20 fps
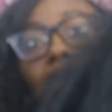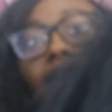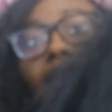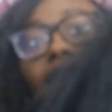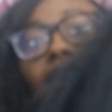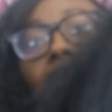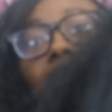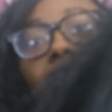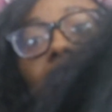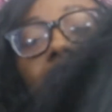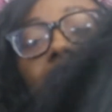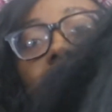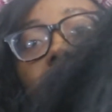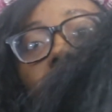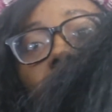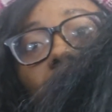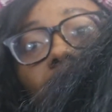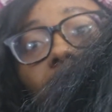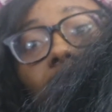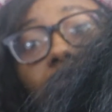See
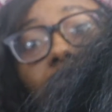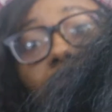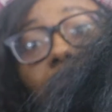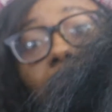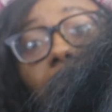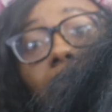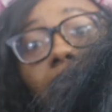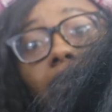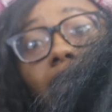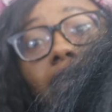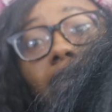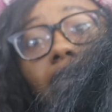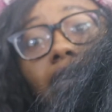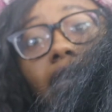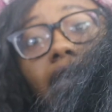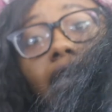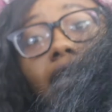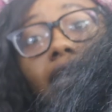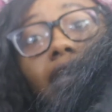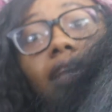how it looks real
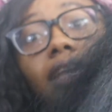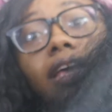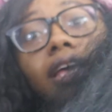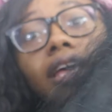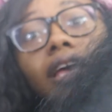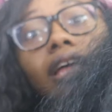kinky,